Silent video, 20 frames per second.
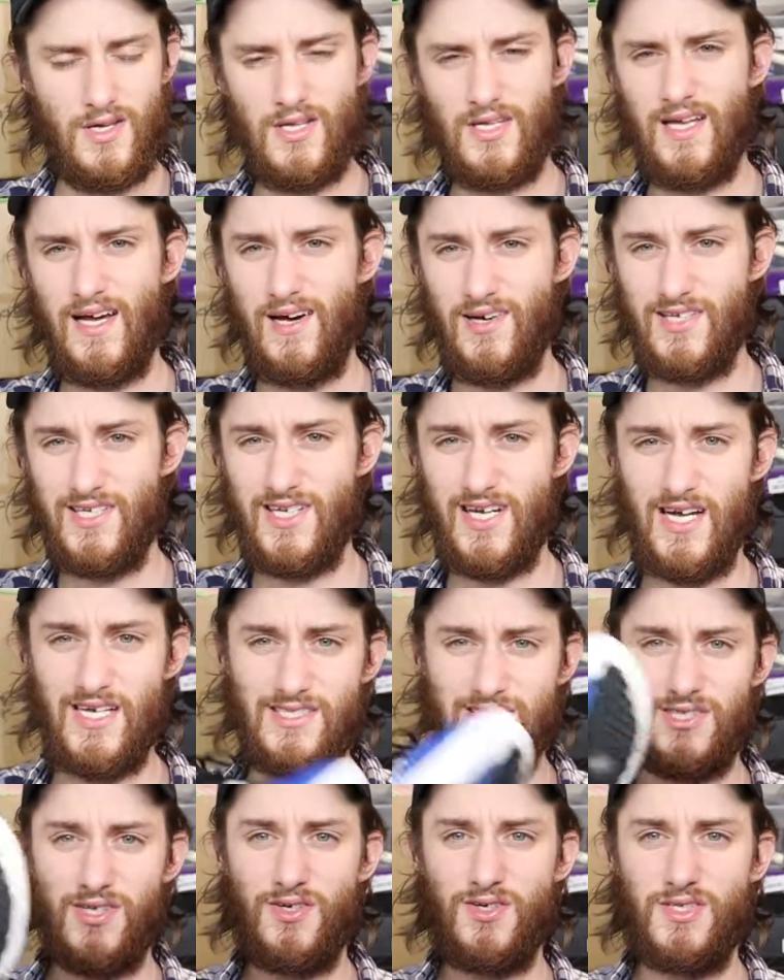Now, you
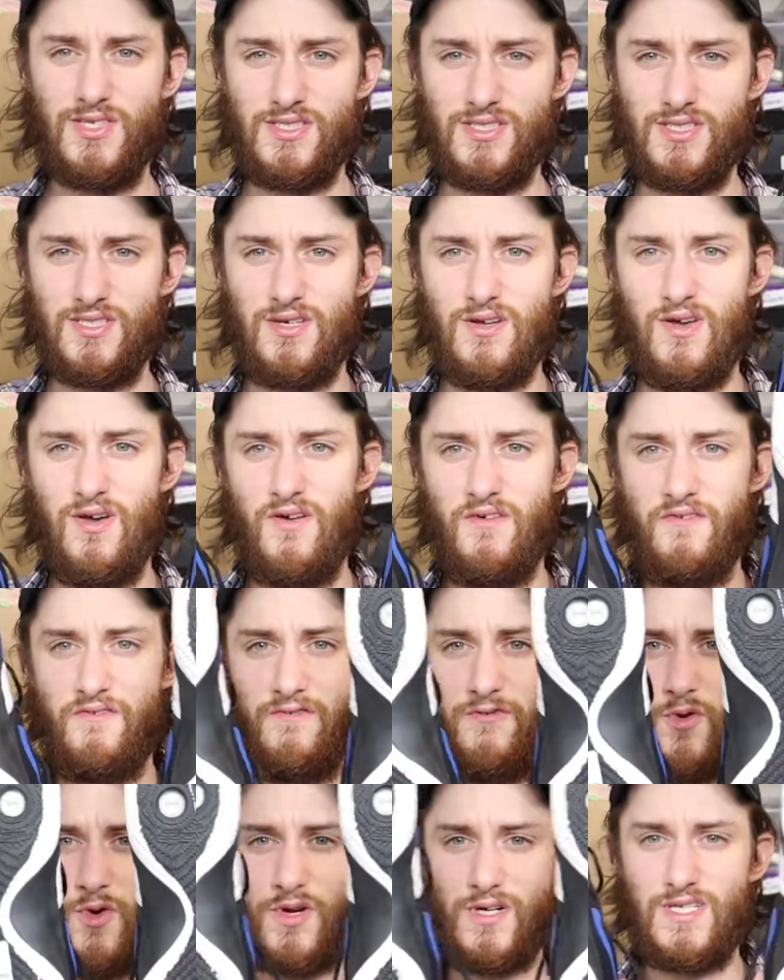guys notice
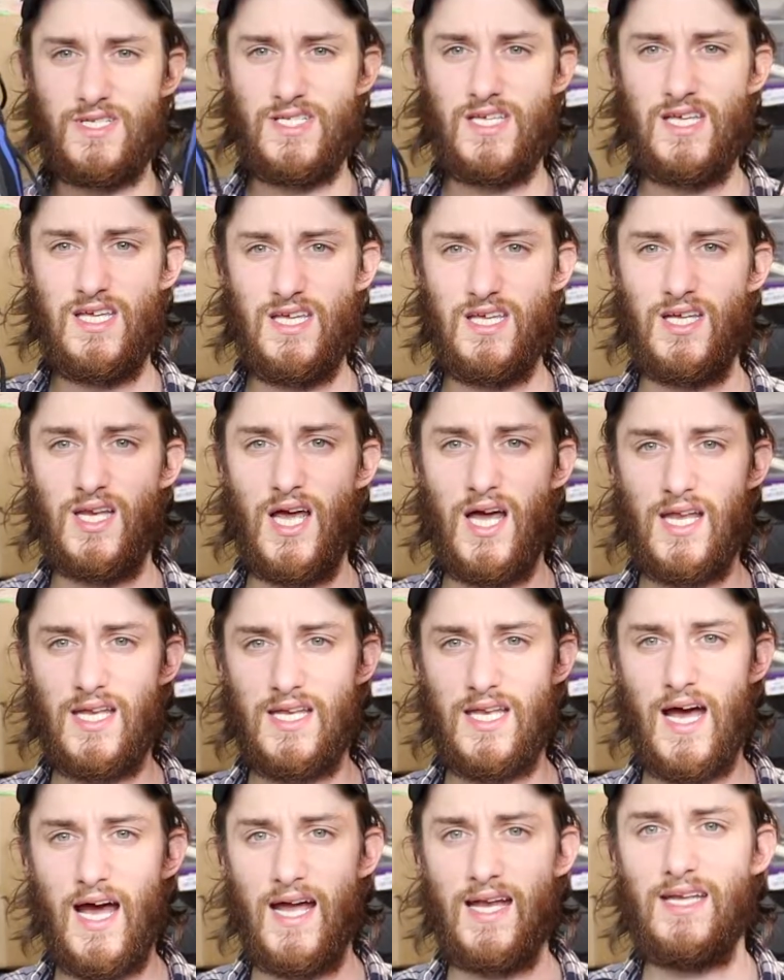
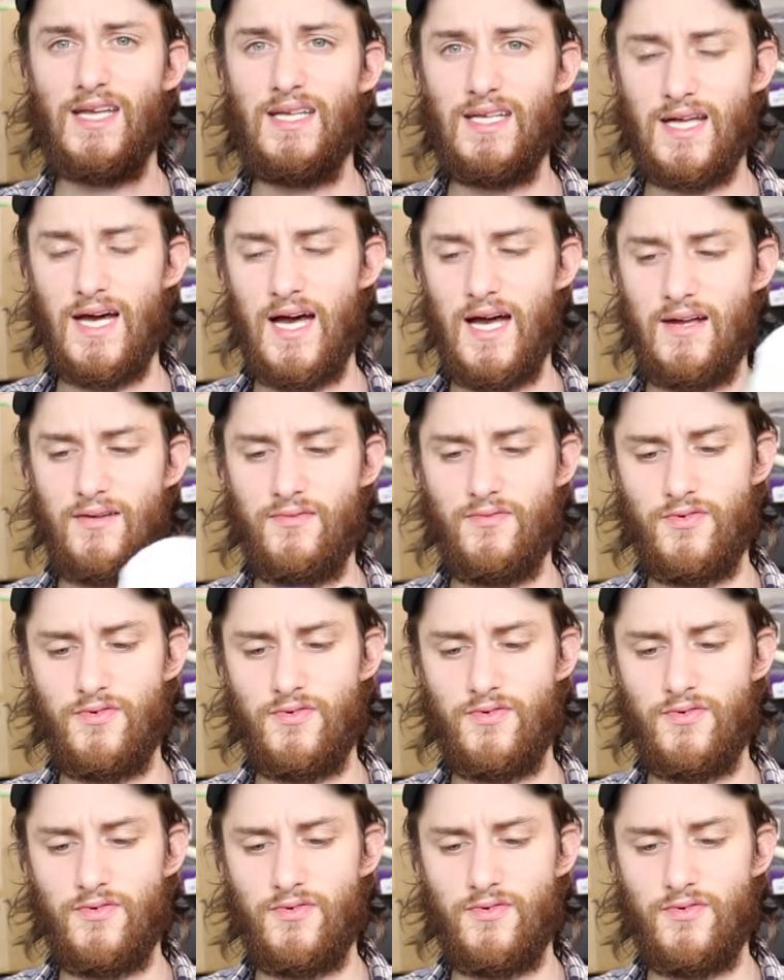$14.99